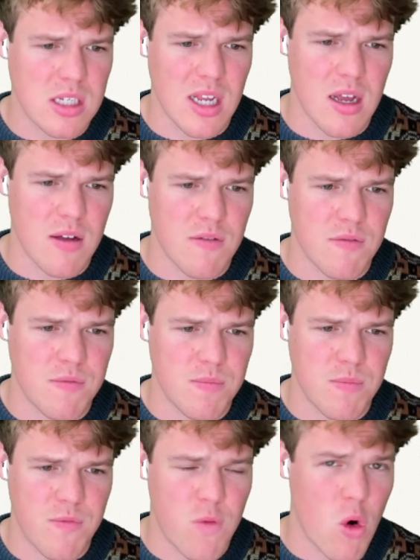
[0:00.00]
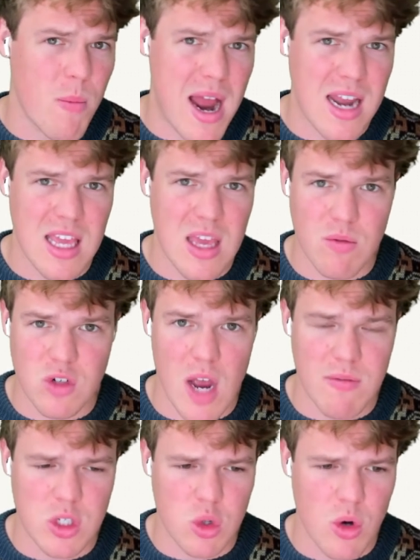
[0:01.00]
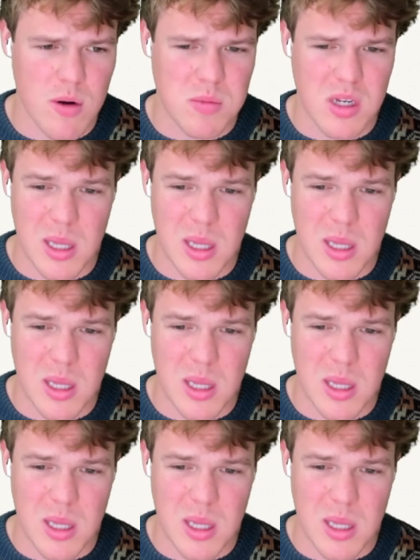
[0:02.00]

of formatting it with JavaScript.